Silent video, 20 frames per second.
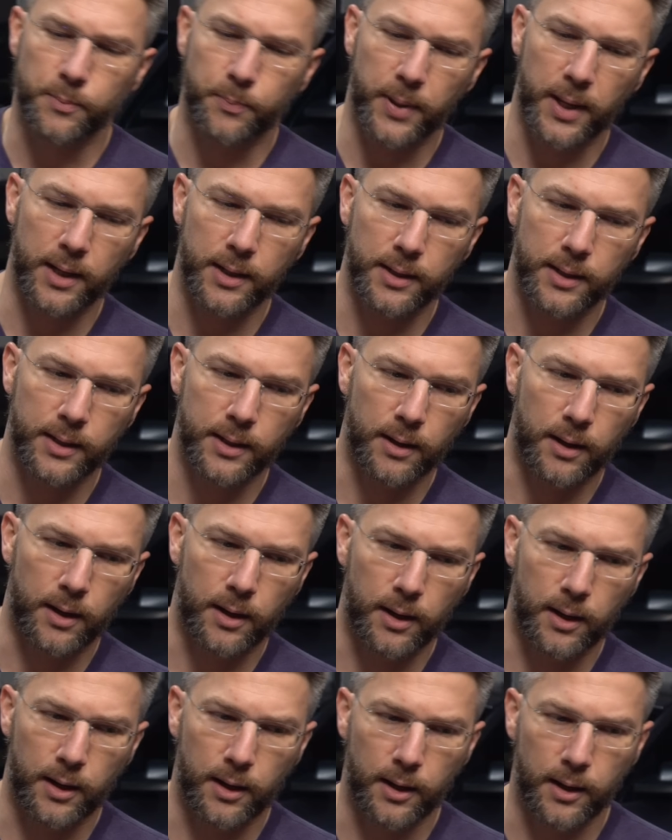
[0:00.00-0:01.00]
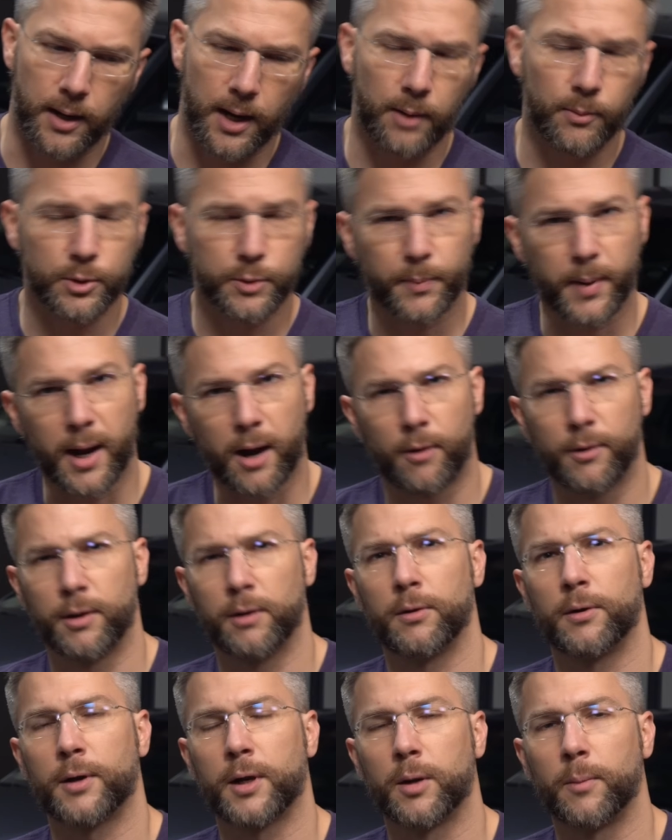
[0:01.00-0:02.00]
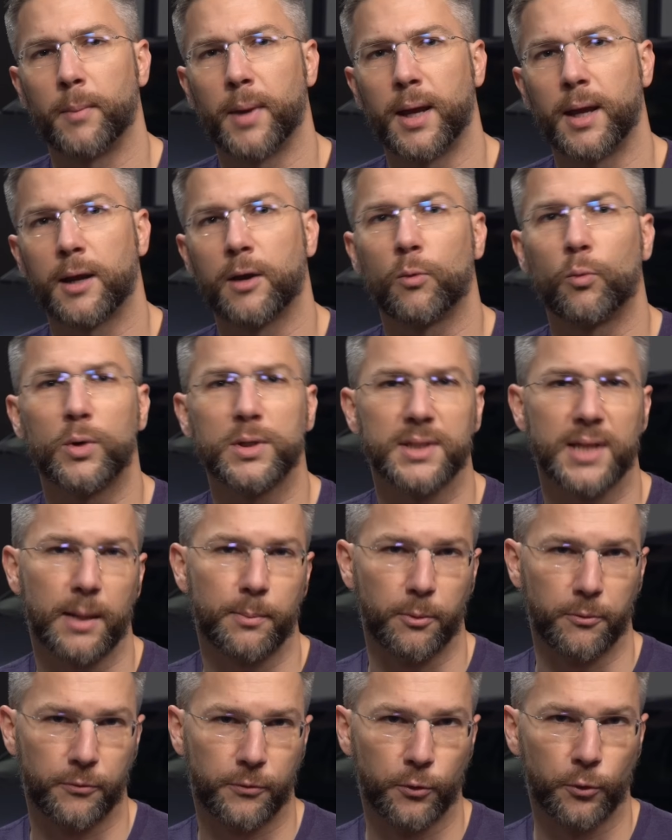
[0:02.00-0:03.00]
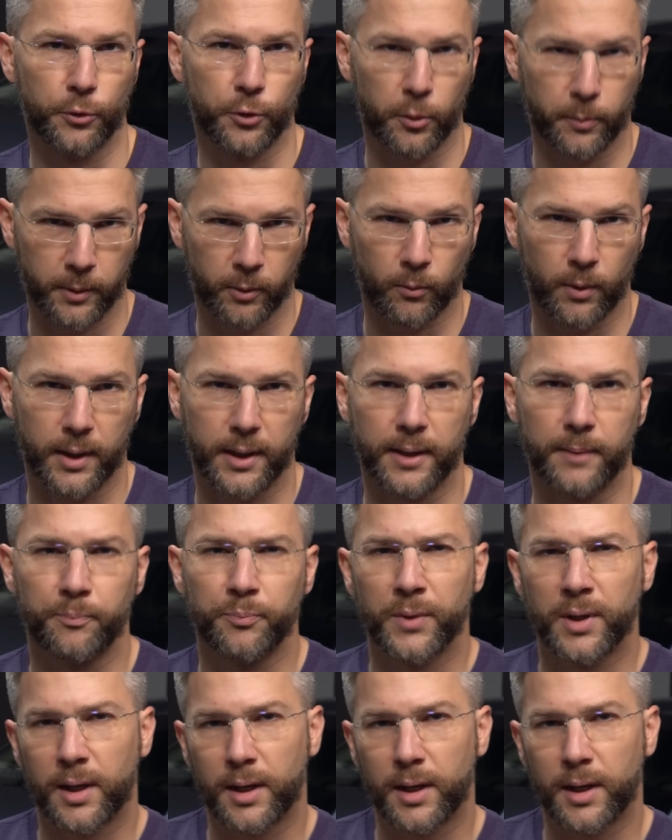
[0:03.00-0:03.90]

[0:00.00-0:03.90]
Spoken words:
depending on how much power you're looking to make and what type of fuel you'll be running,